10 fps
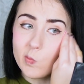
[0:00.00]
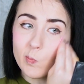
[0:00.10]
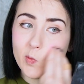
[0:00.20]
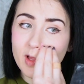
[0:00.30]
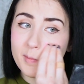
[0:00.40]

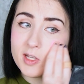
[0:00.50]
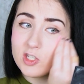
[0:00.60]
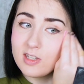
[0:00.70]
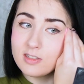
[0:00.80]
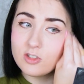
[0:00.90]
Well, my
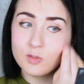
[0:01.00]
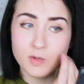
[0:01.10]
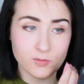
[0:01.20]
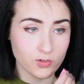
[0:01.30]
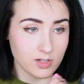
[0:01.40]
cheeks just
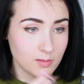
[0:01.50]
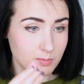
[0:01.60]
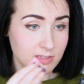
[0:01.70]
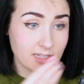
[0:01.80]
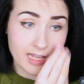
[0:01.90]
went
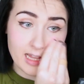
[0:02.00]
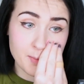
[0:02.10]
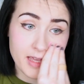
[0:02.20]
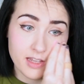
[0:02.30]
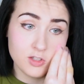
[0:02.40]
from slightly
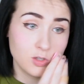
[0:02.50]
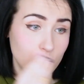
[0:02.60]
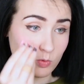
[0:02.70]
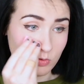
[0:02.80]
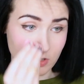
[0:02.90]
pink
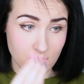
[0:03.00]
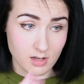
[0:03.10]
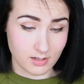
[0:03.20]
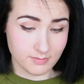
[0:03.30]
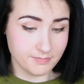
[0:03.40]
to
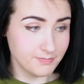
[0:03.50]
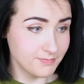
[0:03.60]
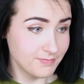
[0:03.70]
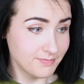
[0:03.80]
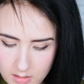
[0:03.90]
neon.
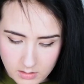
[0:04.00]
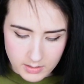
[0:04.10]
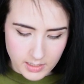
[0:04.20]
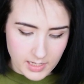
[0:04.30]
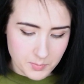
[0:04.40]

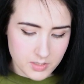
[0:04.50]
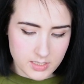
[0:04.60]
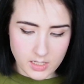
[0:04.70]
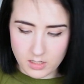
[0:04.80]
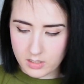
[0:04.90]
Alright, I'm gonna
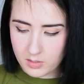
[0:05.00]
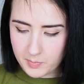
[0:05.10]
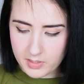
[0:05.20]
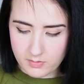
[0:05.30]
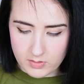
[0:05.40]
take a little
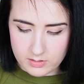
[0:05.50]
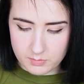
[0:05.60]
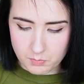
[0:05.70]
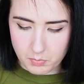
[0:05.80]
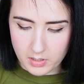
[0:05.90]
bit of this
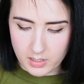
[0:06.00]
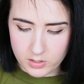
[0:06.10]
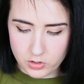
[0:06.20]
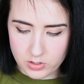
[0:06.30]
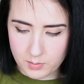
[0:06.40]

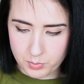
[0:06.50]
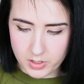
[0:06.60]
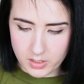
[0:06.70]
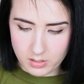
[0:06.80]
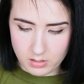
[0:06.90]
blush and
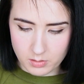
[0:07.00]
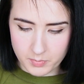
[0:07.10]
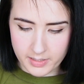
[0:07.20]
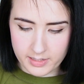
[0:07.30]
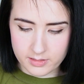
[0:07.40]
put it on
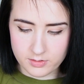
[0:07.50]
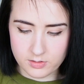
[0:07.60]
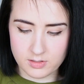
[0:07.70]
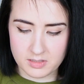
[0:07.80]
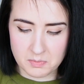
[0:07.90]
my
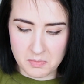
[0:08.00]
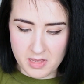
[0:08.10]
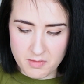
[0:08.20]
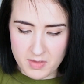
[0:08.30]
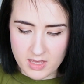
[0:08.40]
eyes. Just
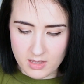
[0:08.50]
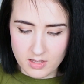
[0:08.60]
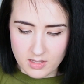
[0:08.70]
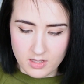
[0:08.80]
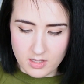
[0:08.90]
maybe
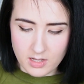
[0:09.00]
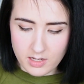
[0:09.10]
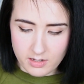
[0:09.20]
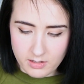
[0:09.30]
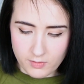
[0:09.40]

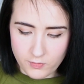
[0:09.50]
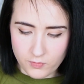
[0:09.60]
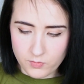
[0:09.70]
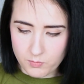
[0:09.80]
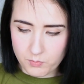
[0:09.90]
kind
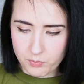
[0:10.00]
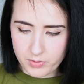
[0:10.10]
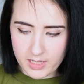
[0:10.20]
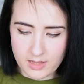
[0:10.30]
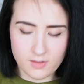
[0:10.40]
of
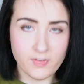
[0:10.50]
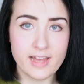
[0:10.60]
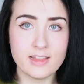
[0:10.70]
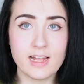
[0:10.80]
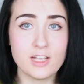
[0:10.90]
bring in the
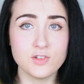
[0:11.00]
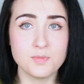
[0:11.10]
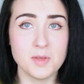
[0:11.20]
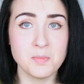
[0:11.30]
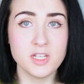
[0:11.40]
fact that I just
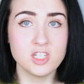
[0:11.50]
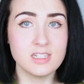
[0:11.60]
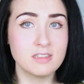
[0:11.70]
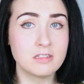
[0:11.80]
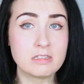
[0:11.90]
made my
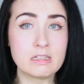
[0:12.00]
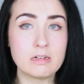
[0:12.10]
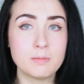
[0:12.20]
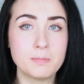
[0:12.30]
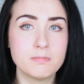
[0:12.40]
cheeks
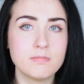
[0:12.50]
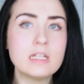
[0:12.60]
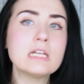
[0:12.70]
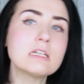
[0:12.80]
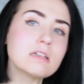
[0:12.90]
so,
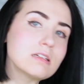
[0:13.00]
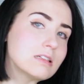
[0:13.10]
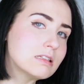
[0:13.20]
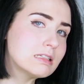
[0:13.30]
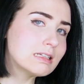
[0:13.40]
like,
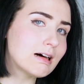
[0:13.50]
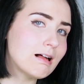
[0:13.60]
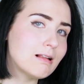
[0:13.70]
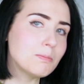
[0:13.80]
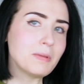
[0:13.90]

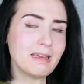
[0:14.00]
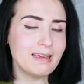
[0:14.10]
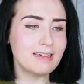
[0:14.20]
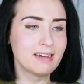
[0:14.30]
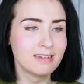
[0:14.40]
doll
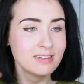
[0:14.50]
pink.